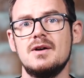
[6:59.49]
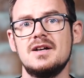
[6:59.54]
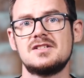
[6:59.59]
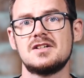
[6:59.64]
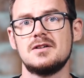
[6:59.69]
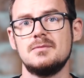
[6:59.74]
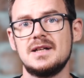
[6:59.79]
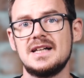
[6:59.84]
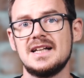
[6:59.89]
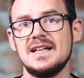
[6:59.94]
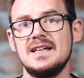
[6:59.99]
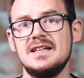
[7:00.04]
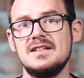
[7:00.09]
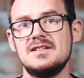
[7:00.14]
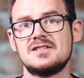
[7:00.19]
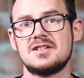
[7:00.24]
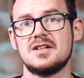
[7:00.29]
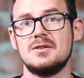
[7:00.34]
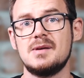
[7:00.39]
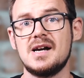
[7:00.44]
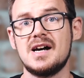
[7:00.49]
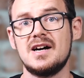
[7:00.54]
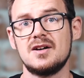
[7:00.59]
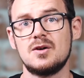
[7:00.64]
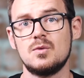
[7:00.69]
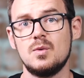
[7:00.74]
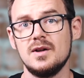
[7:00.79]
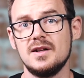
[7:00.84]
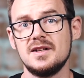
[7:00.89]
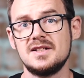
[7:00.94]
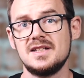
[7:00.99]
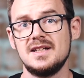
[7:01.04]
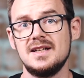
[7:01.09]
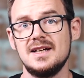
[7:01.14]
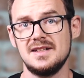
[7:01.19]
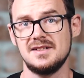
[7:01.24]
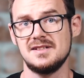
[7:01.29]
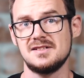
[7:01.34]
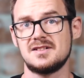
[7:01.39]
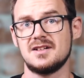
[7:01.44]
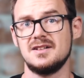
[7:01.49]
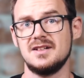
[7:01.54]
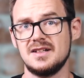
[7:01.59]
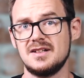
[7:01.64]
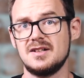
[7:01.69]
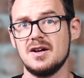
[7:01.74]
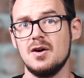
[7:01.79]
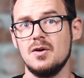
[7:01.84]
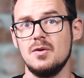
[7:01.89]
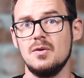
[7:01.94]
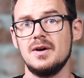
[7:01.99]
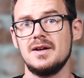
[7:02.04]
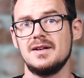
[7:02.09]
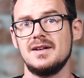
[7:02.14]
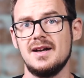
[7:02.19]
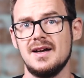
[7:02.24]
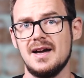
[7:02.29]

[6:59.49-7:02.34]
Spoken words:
It's going to be clean, it's going to be high quality, and it's going to go